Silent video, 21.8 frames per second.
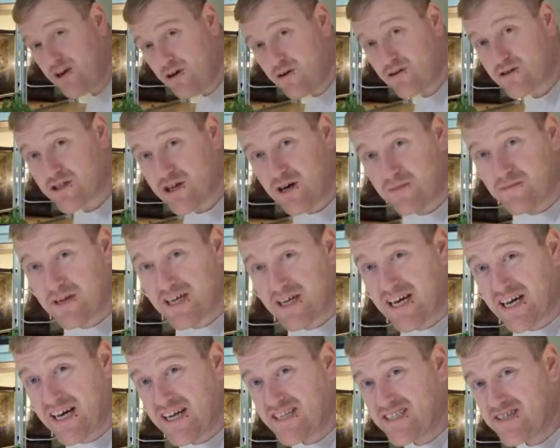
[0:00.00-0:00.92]
looks
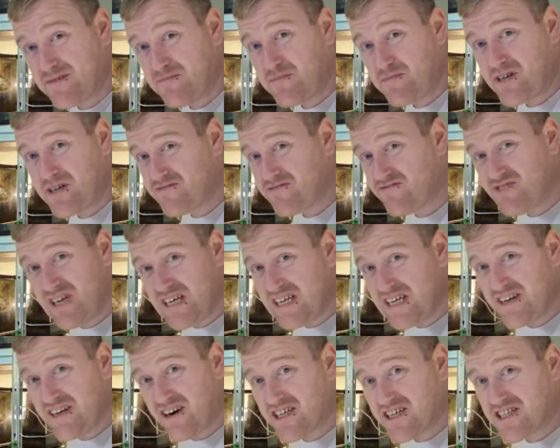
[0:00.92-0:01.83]
complicated, but it's really
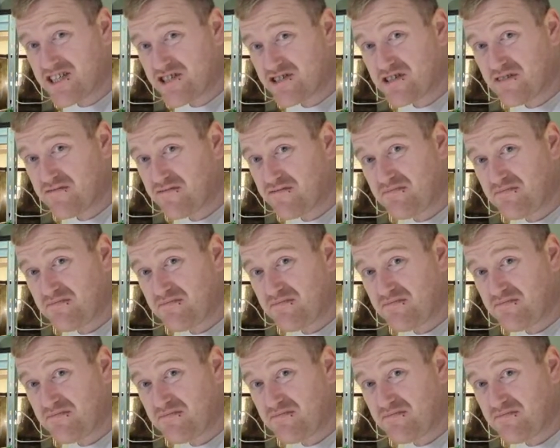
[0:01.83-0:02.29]
not. It's just a